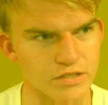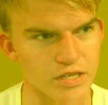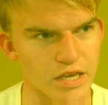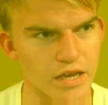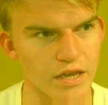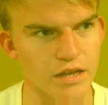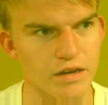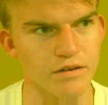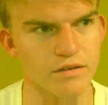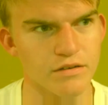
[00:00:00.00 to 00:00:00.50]
how you
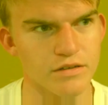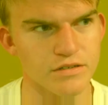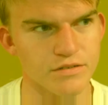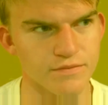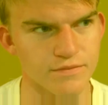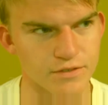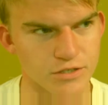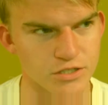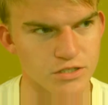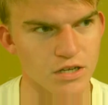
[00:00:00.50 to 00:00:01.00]
say it,
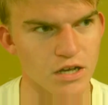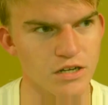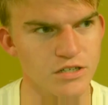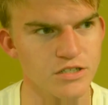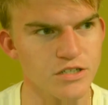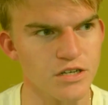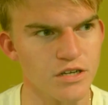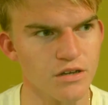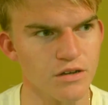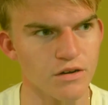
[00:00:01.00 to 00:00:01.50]

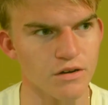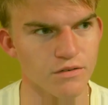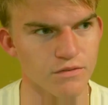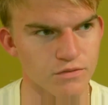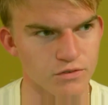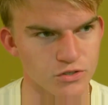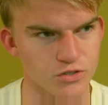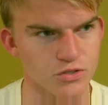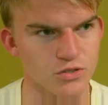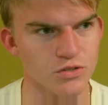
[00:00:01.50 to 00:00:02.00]
Versace
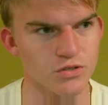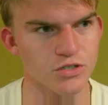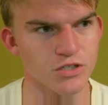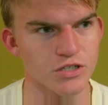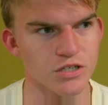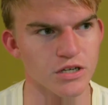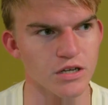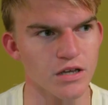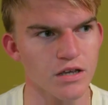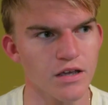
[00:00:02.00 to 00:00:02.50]
or
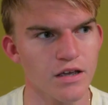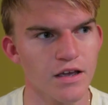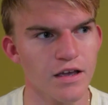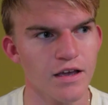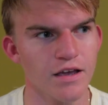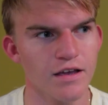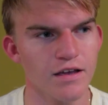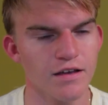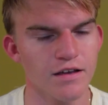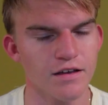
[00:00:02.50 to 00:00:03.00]
Versace,
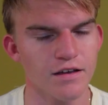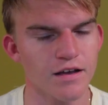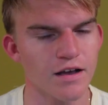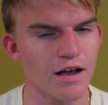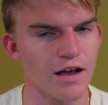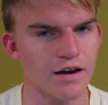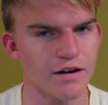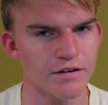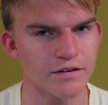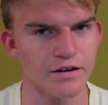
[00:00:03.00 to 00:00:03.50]

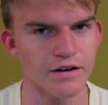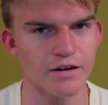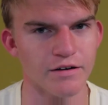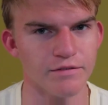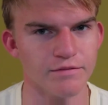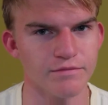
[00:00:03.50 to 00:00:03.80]
I don't